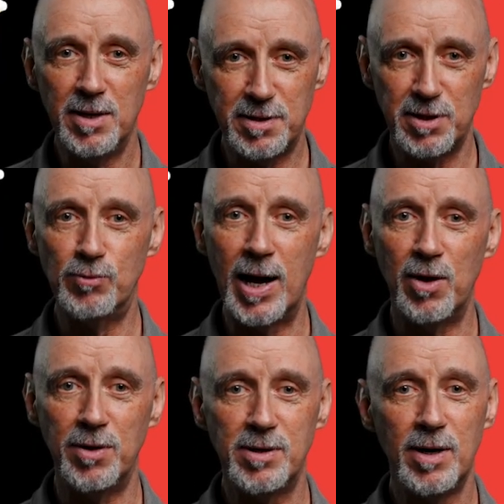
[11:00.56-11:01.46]

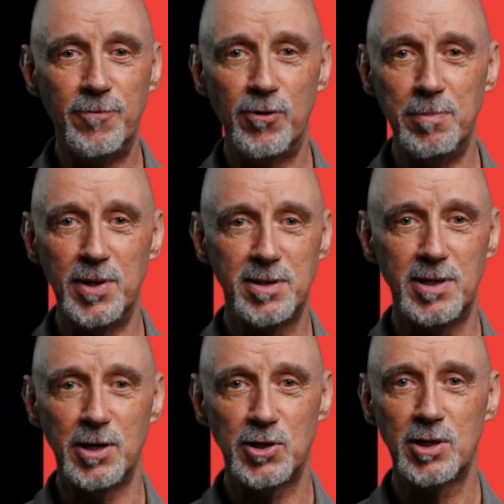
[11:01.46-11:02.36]
surround from this
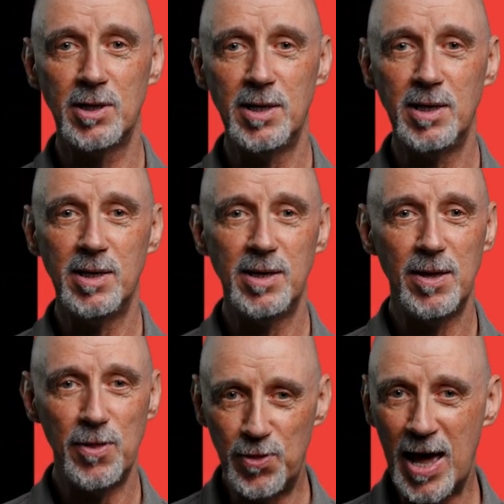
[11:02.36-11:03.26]
dish.
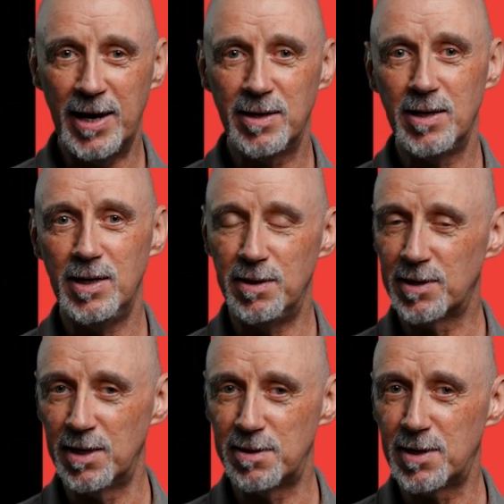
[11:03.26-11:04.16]
That is
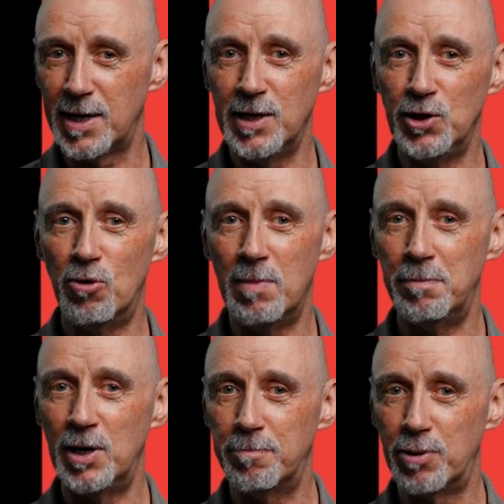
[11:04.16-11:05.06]
going to stay in your
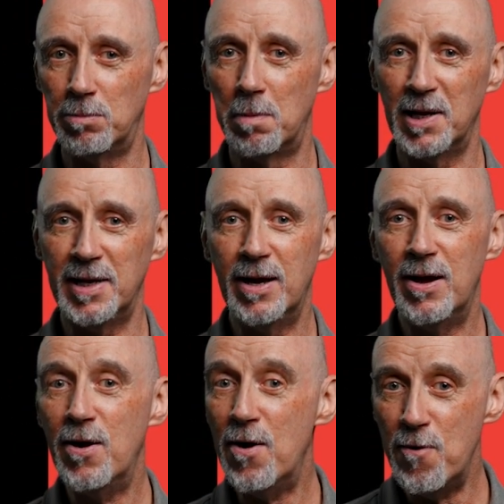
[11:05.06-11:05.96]
memory probably
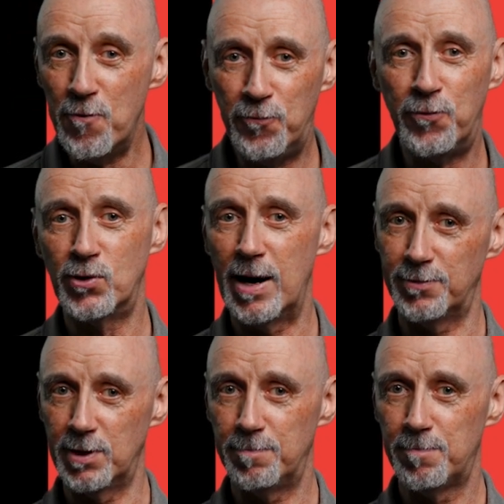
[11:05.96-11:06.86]

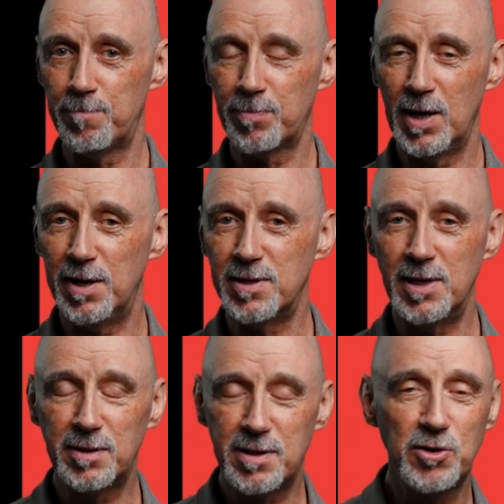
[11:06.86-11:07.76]
forever. It's
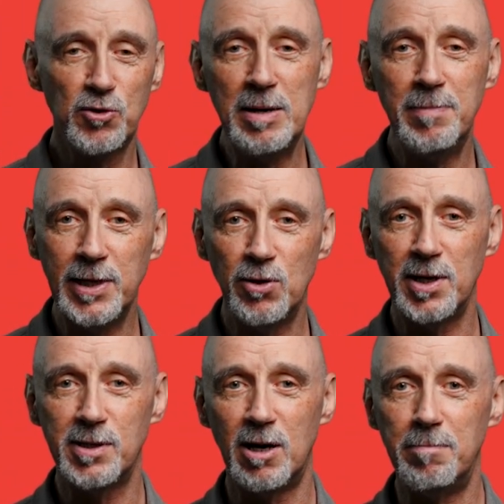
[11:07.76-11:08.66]
an extremely good
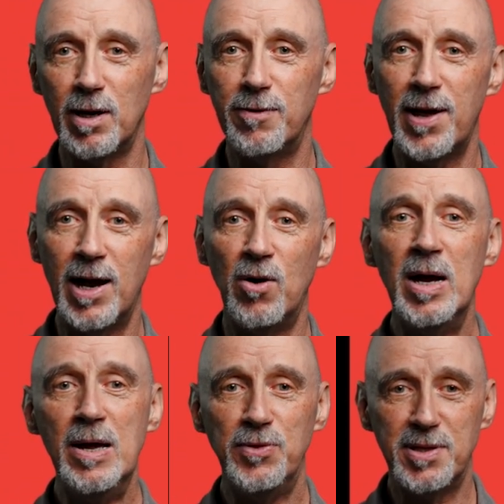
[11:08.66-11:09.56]
example of how
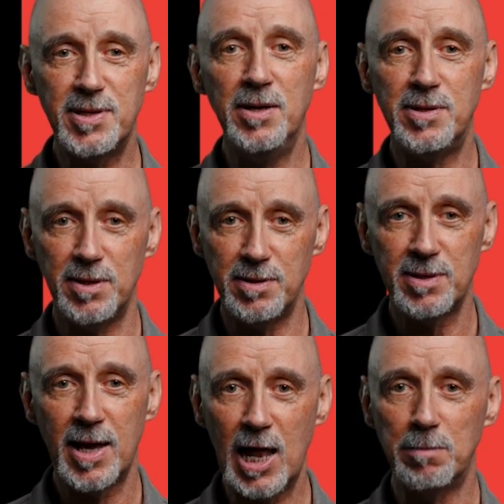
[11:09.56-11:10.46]
the
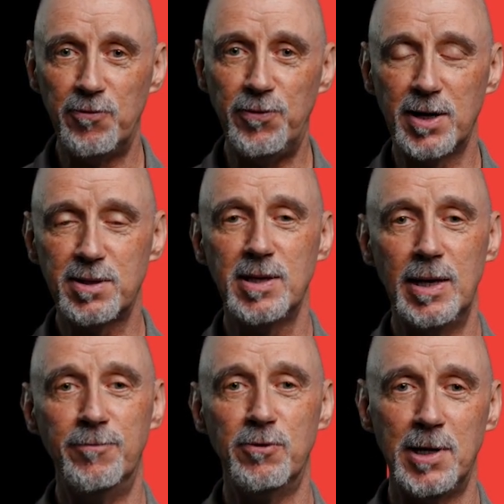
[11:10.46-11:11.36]
senses help fix
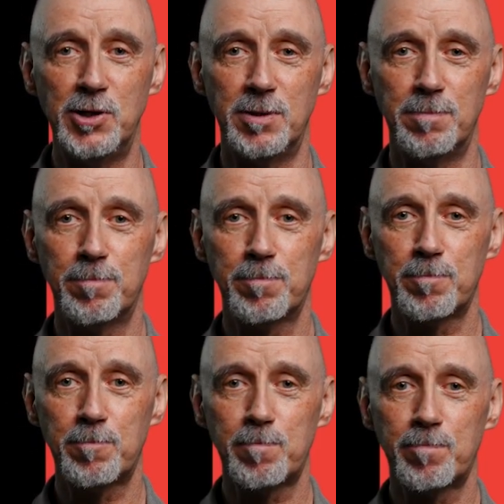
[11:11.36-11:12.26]
information.
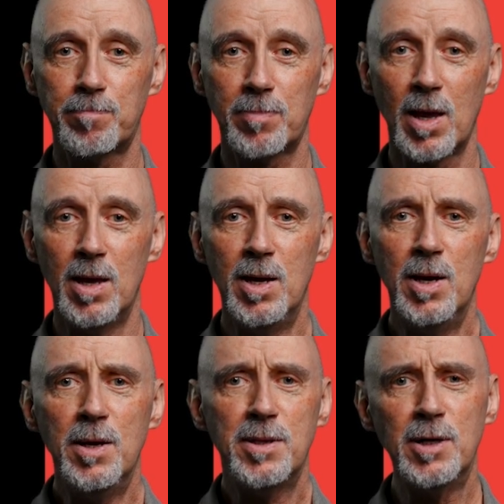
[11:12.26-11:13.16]

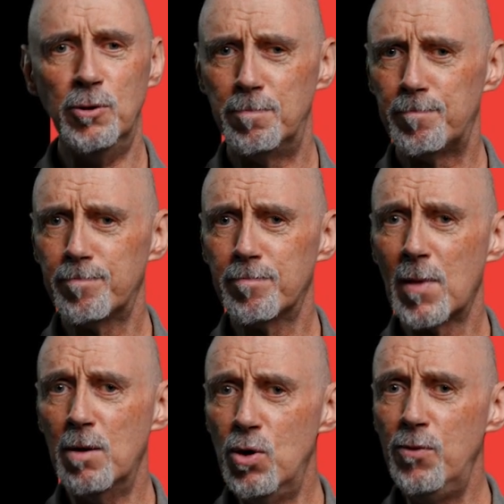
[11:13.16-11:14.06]
So,
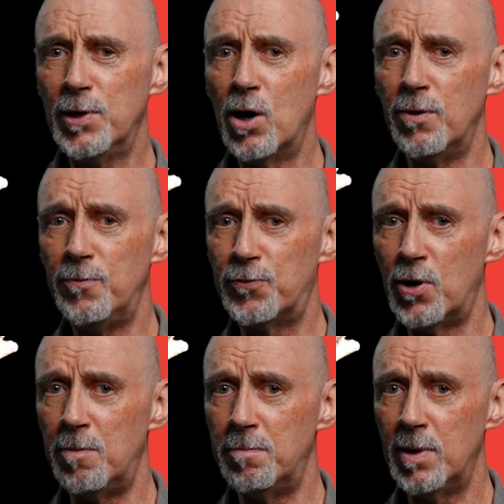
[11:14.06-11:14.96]
moving on
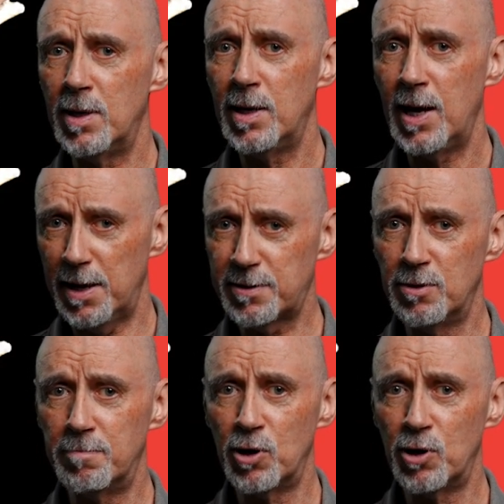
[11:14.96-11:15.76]
from Heston